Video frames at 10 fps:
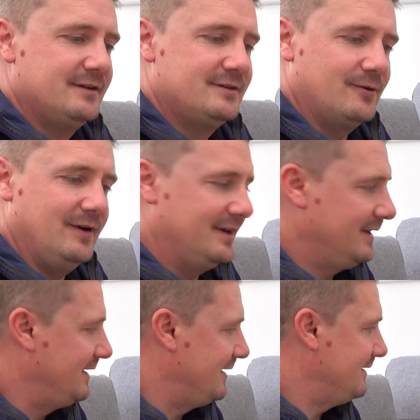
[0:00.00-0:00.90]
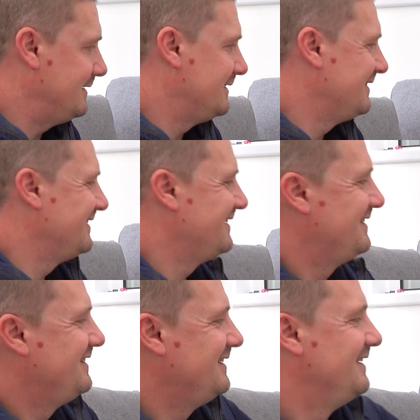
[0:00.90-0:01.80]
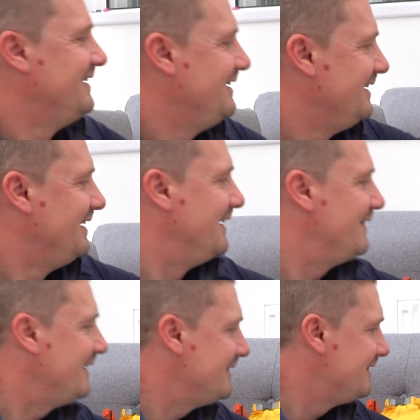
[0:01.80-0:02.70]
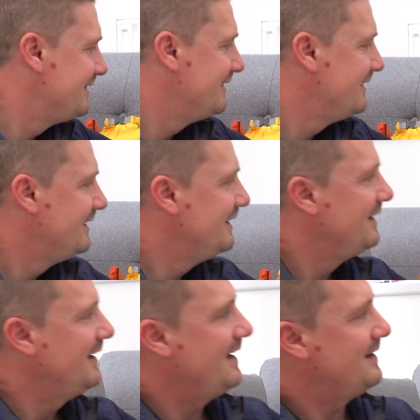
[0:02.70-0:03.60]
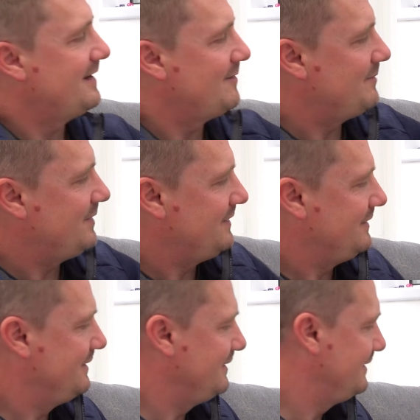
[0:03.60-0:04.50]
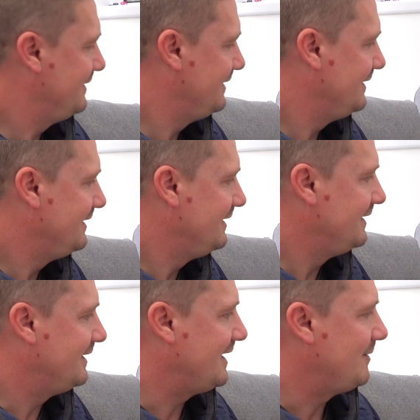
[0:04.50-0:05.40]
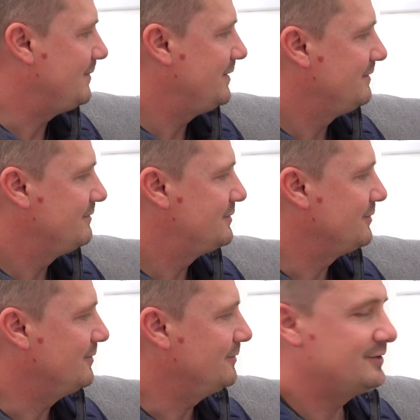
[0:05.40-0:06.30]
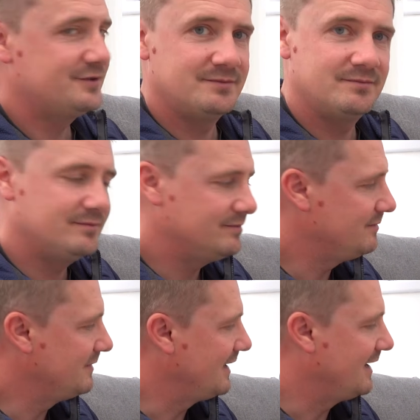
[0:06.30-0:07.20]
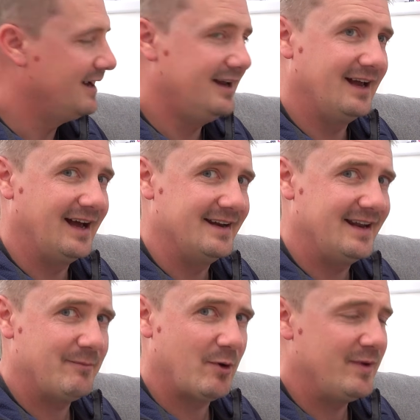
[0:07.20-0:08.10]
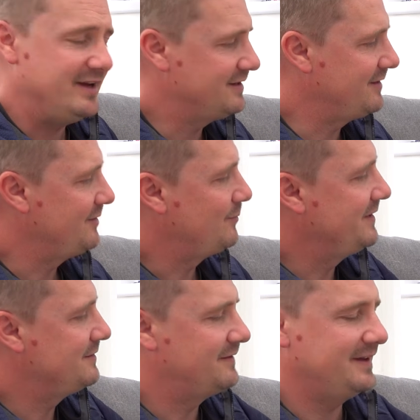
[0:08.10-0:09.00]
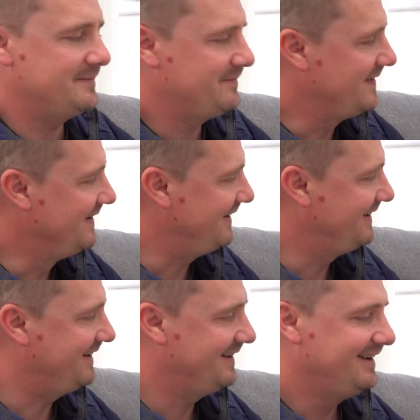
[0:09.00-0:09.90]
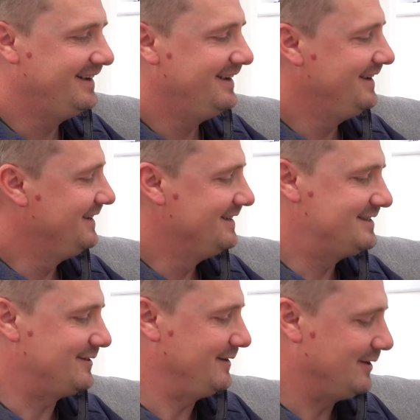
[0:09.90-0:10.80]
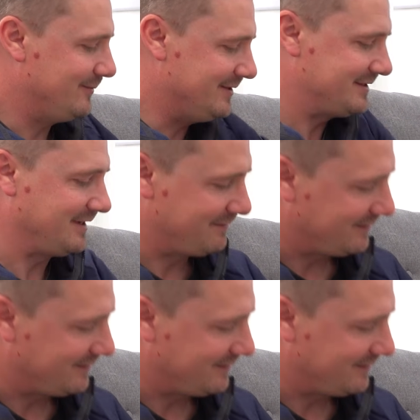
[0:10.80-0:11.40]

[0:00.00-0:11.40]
toilet kit, and then headlamp, lamp, torch, and an anemometer, the wind thing. So I always stuff